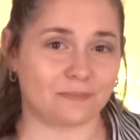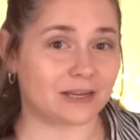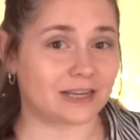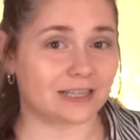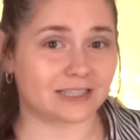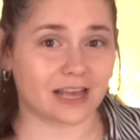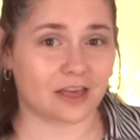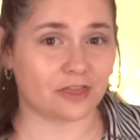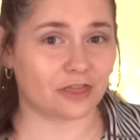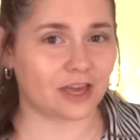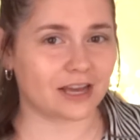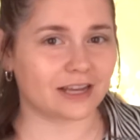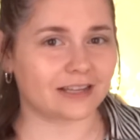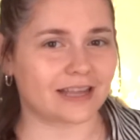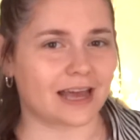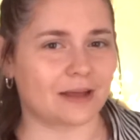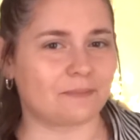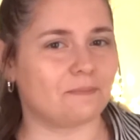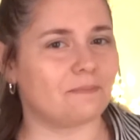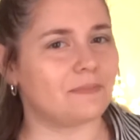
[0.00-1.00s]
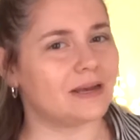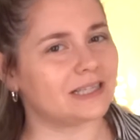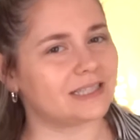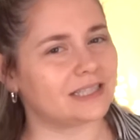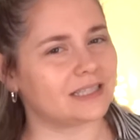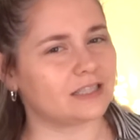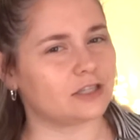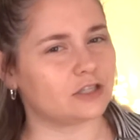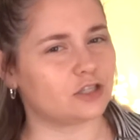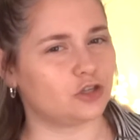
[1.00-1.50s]
because I think that
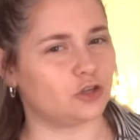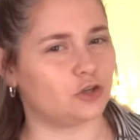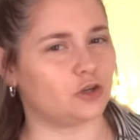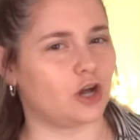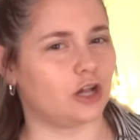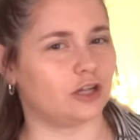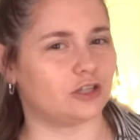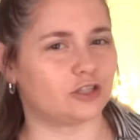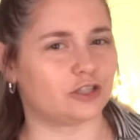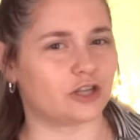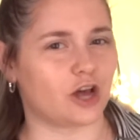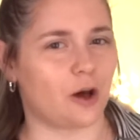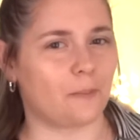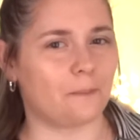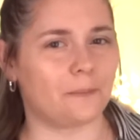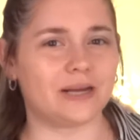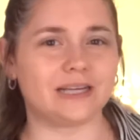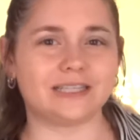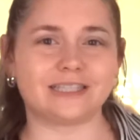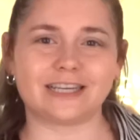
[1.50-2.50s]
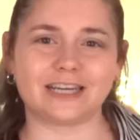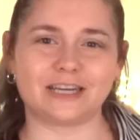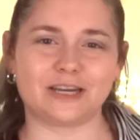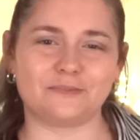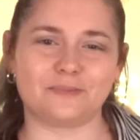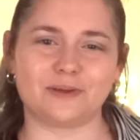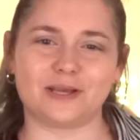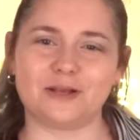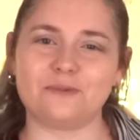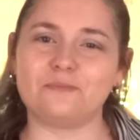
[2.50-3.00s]
mixing the 2 colors up is
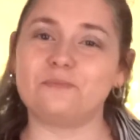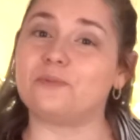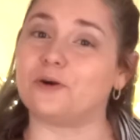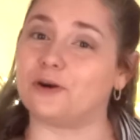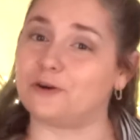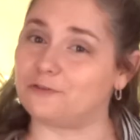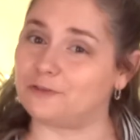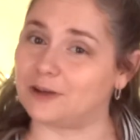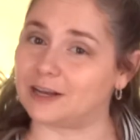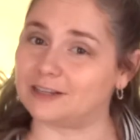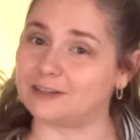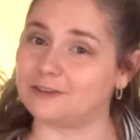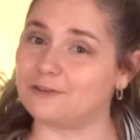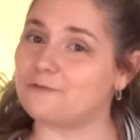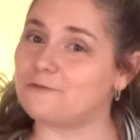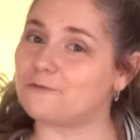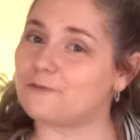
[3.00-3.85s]
gonna be perfect